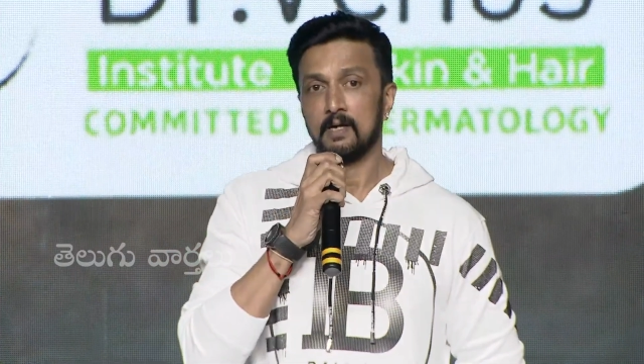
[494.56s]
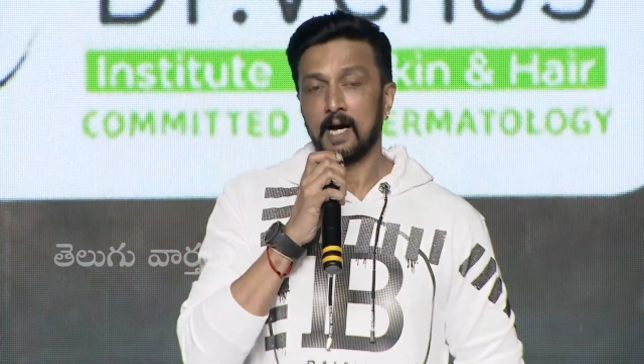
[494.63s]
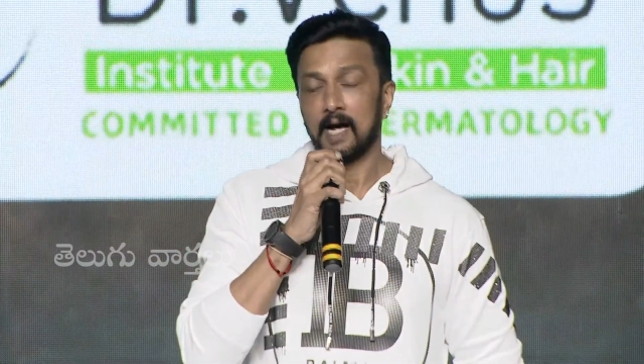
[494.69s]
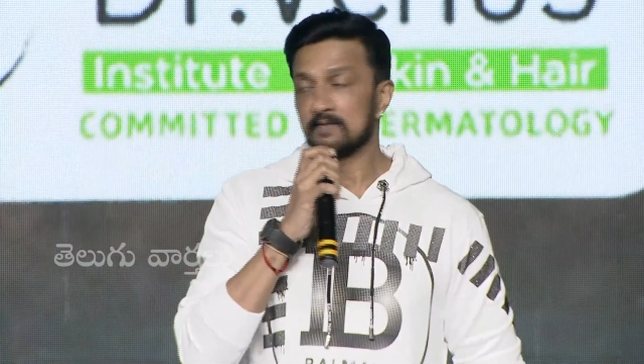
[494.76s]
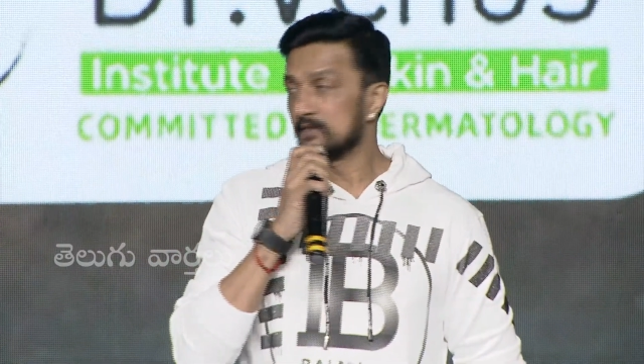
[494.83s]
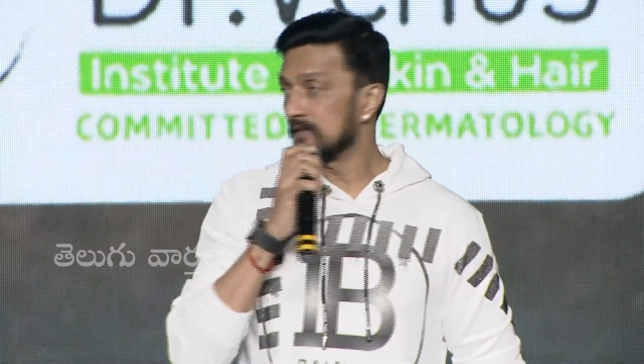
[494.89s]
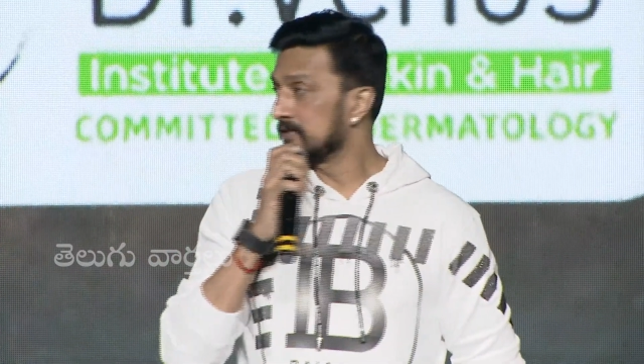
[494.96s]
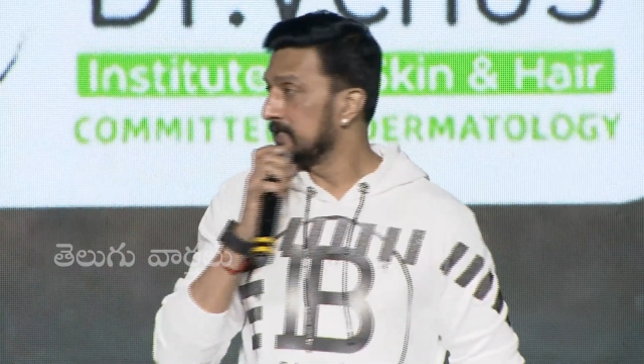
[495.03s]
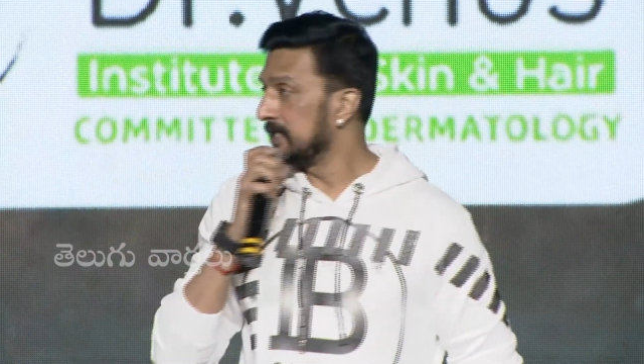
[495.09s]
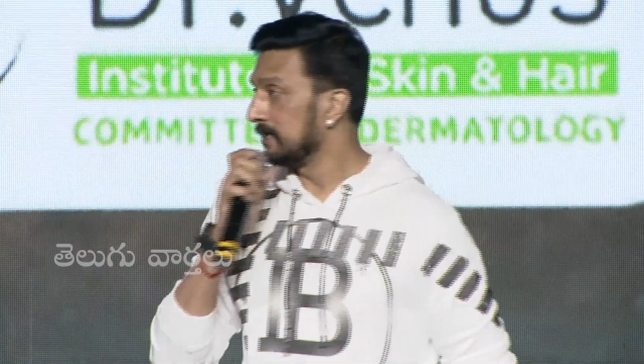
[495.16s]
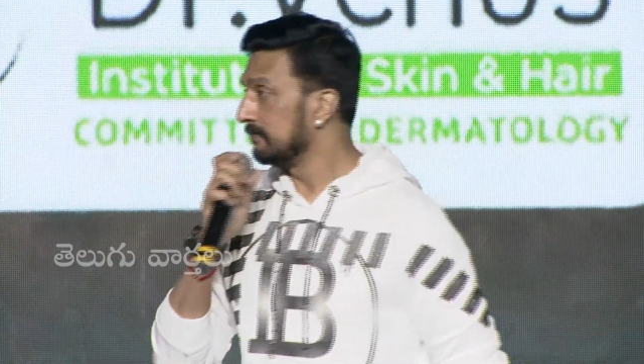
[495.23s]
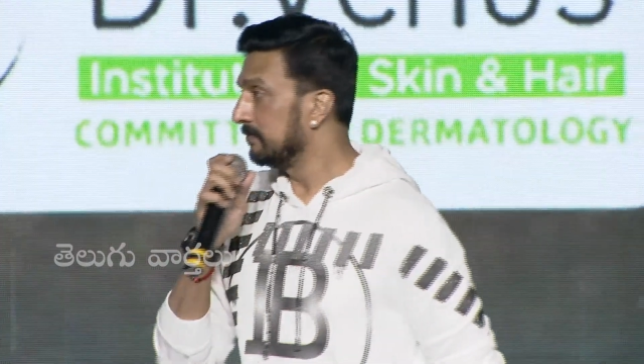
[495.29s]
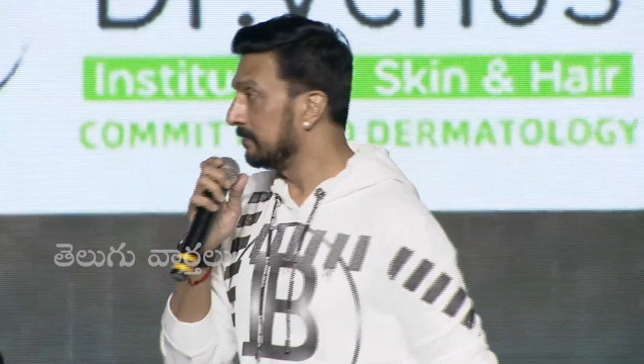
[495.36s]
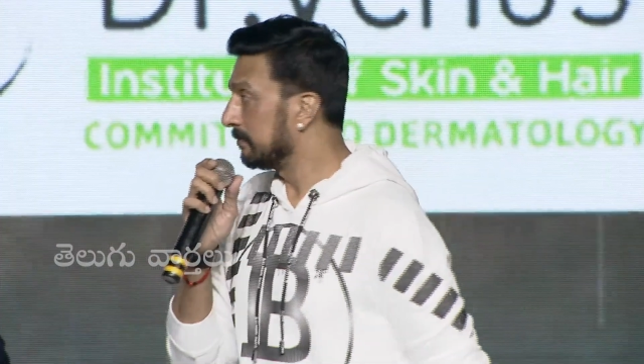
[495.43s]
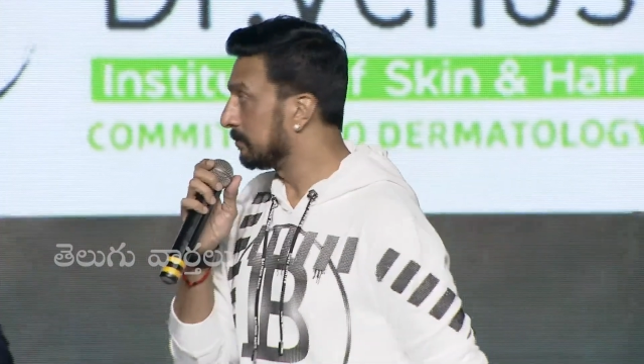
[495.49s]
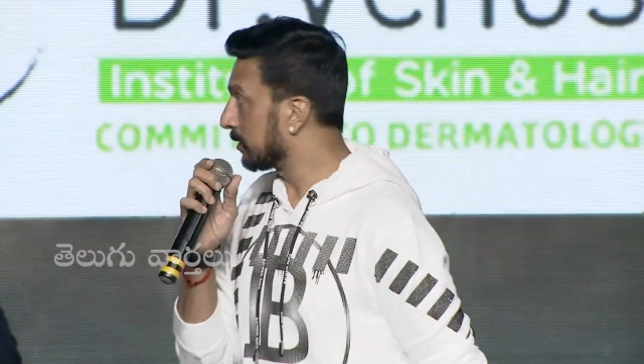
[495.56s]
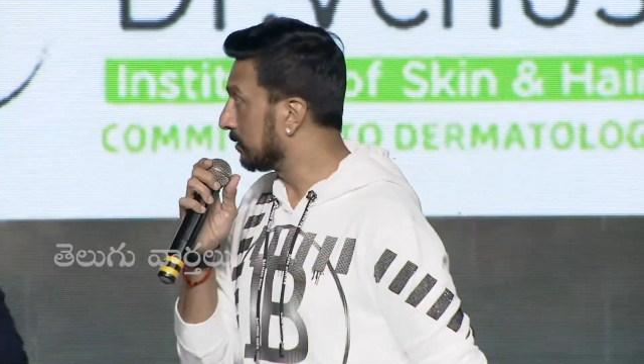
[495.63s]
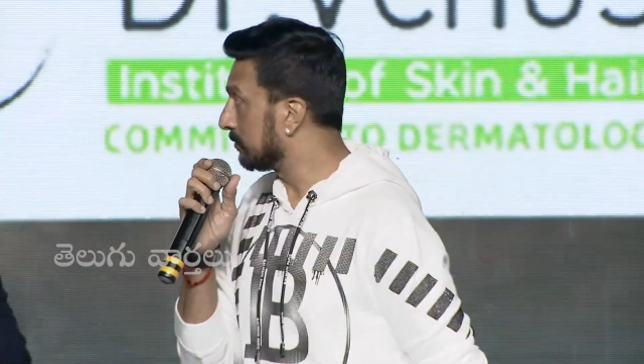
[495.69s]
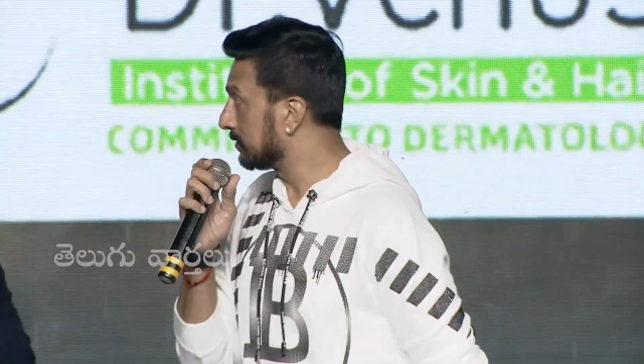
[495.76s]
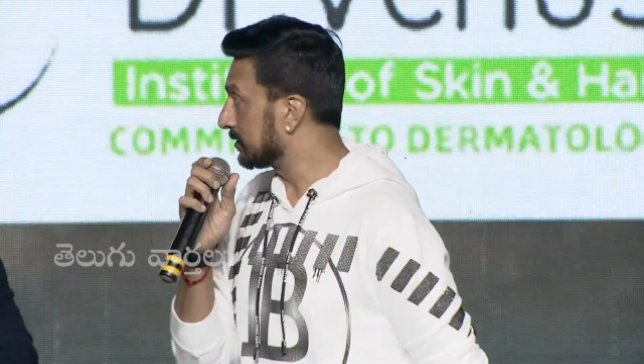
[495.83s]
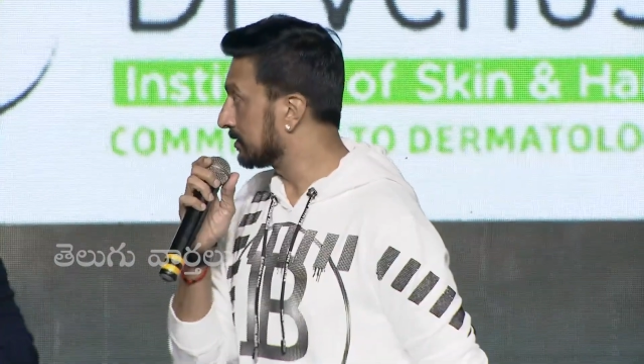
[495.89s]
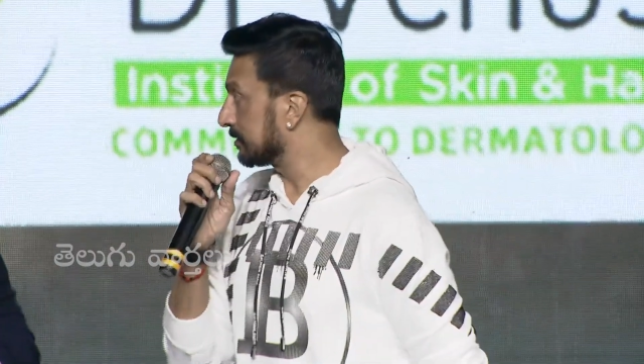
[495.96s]
As a team, we
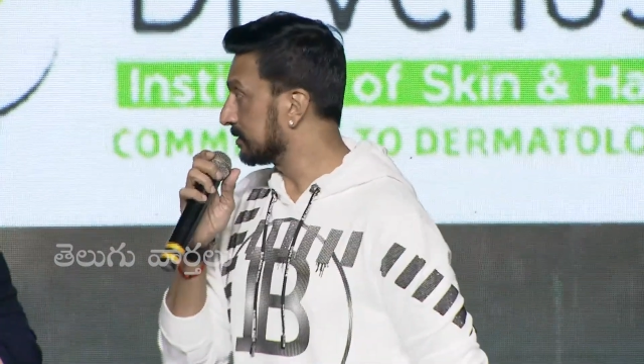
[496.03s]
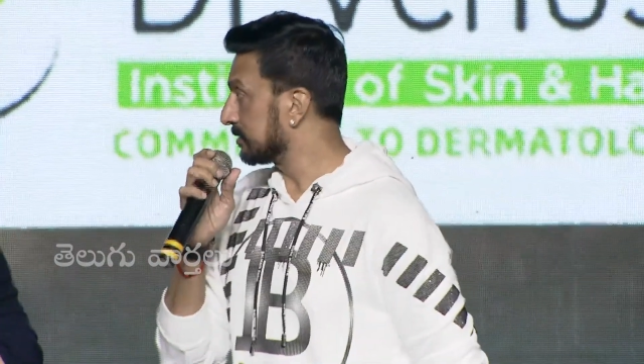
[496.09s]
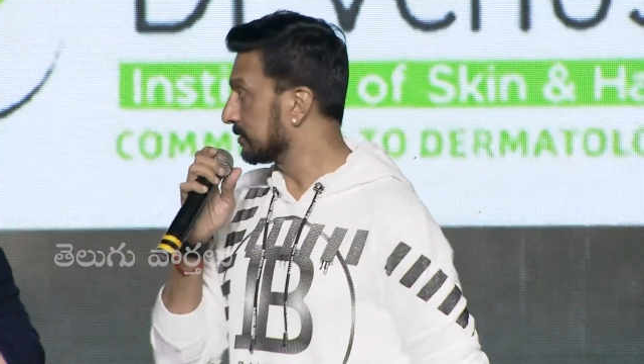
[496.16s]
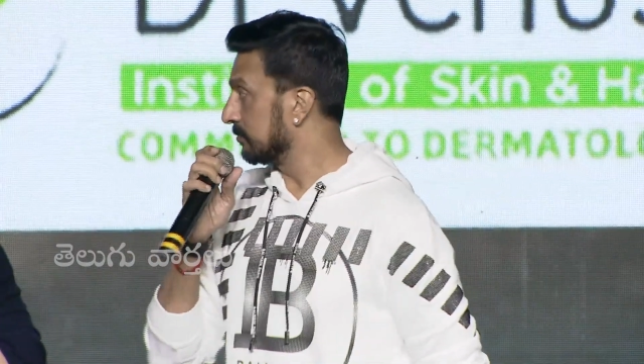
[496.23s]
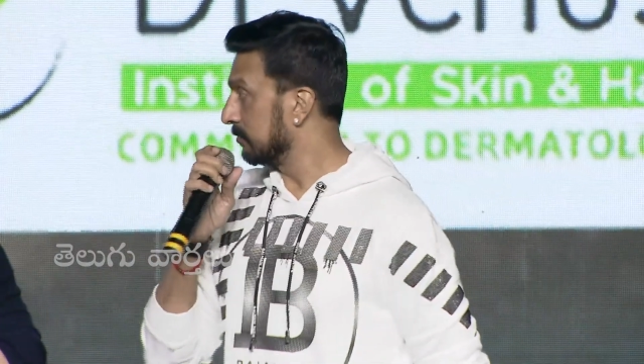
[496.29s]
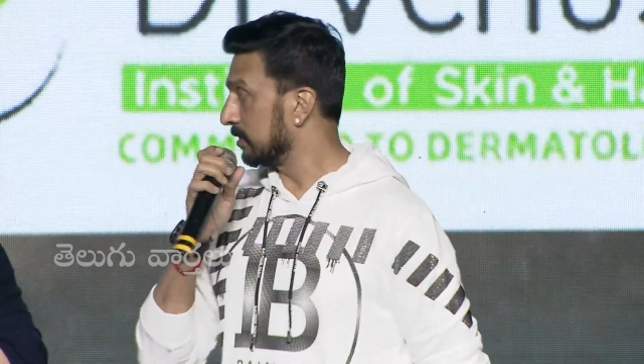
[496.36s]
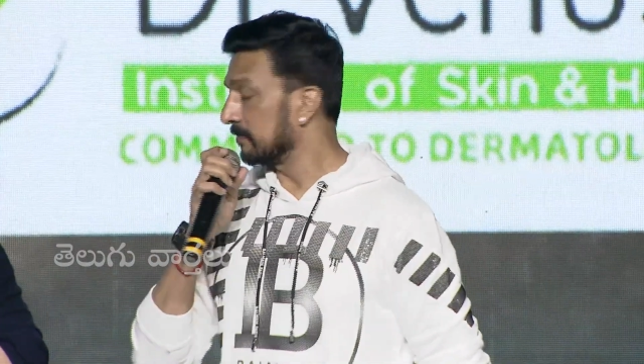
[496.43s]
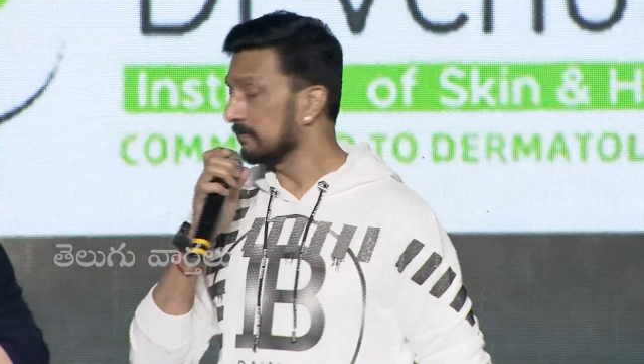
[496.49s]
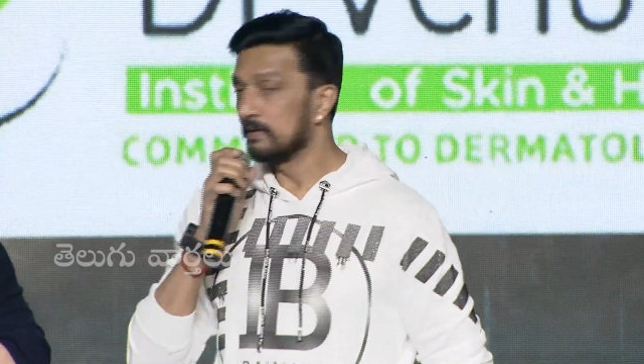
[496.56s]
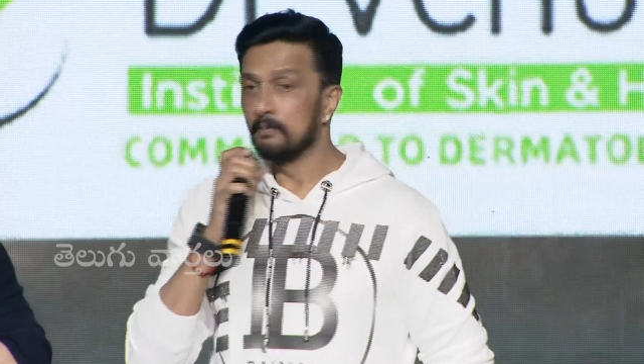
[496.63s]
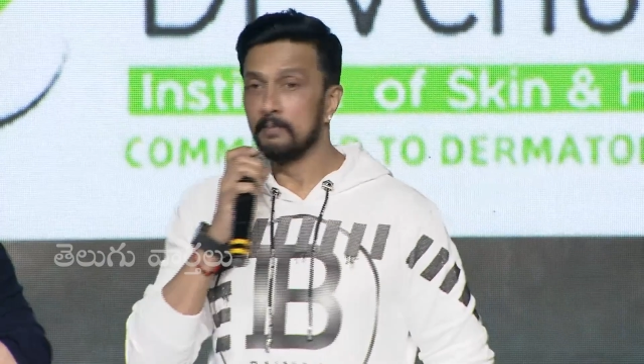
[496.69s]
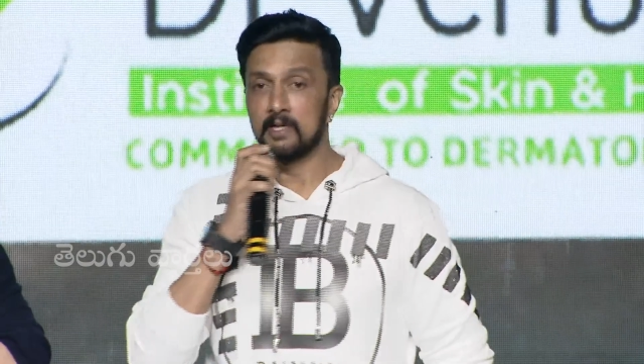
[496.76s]
promise one of the